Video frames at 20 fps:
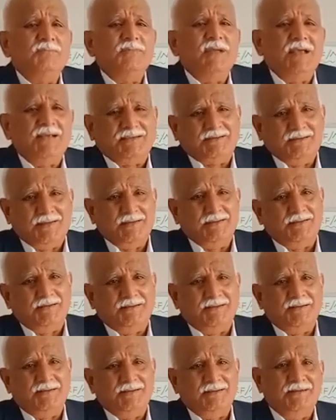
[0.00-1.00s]
extent
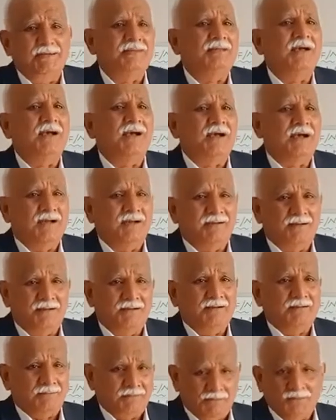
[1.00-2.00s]
in
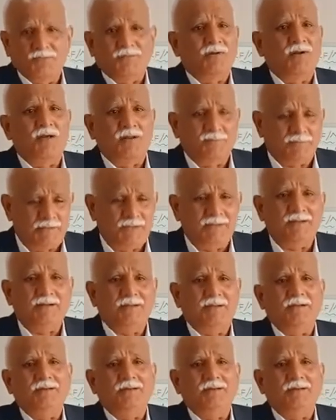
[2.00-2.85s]
the environment,